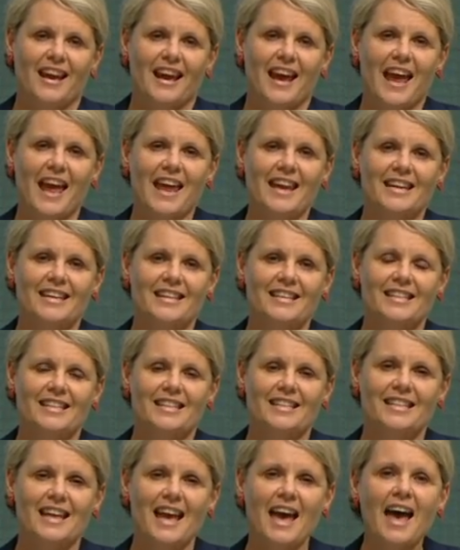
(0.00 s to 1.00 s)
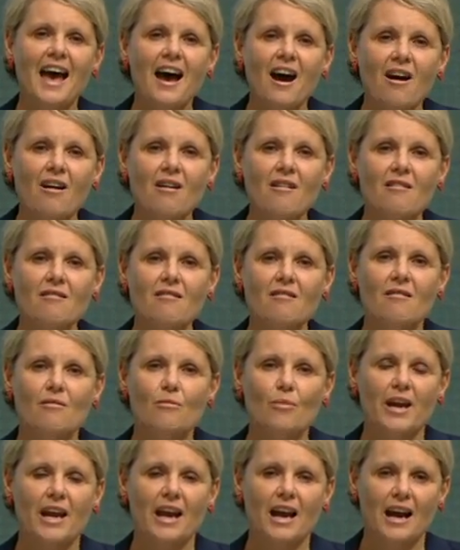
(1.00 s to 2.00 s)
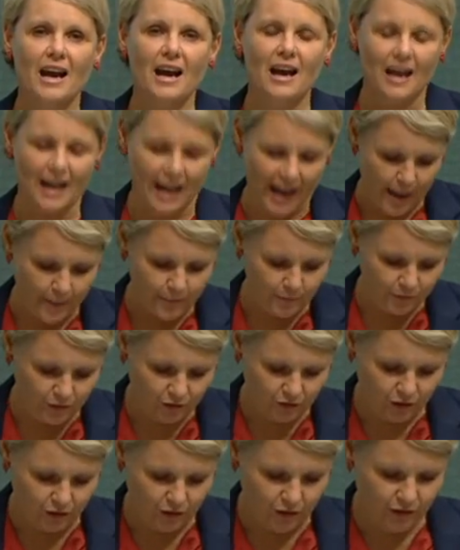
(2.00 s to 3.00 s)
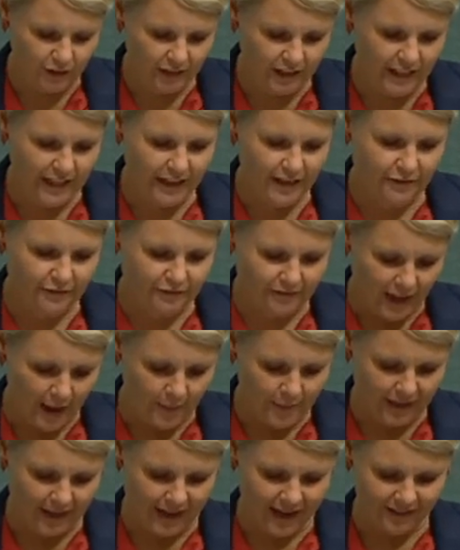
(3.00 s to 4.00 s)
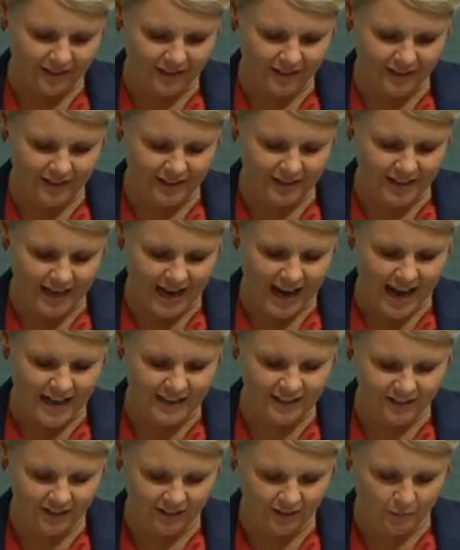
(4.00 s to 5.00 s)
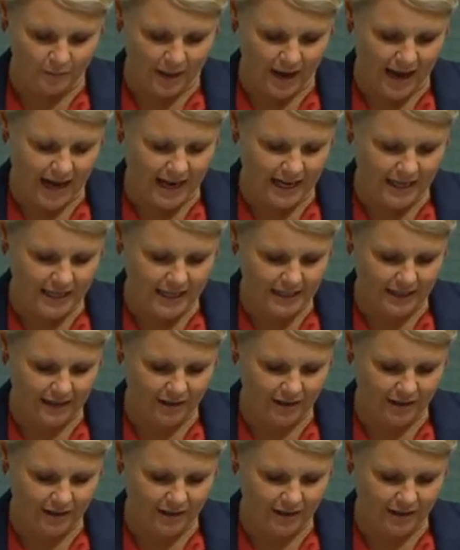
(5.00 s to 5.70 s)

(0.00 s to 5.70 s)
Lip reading: And now we are absolutely flabbergasted and dismayed,